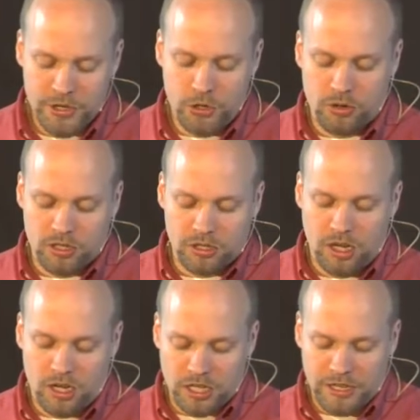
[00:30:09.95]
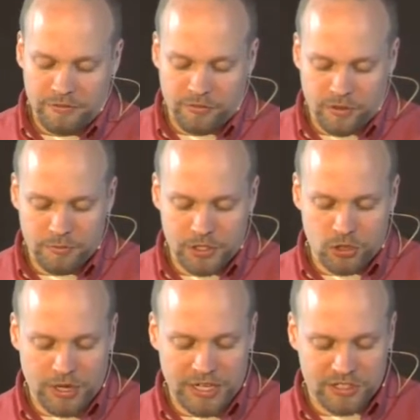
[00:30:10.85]
nor a lawgiver from
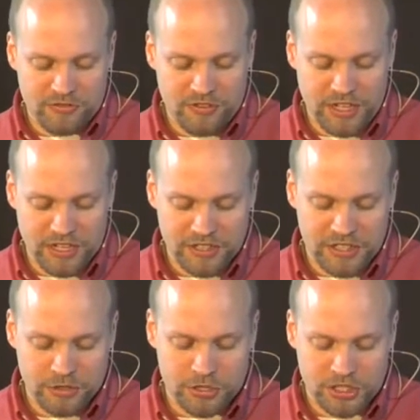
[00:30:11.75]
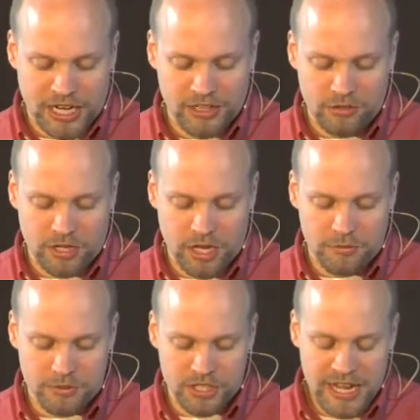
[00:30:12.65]
between his feet until Shiloh
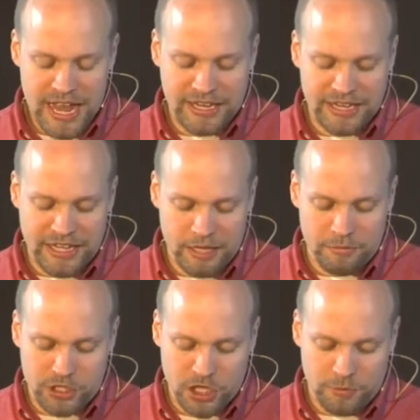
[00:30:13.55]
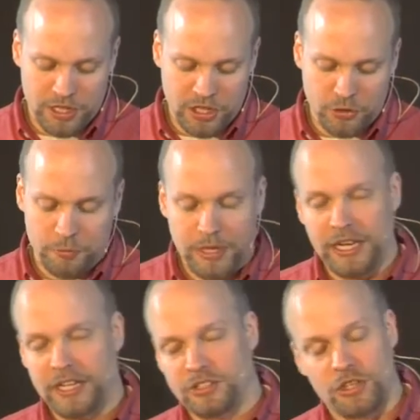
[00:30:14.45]
comes, and to him shall be the
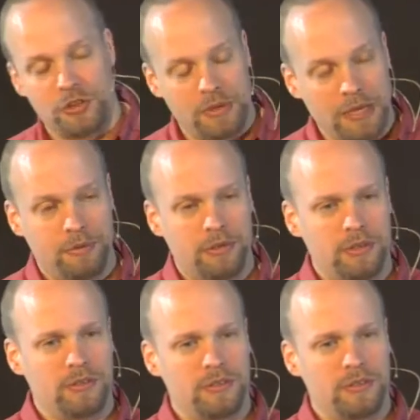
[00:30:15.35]
obedience of the people.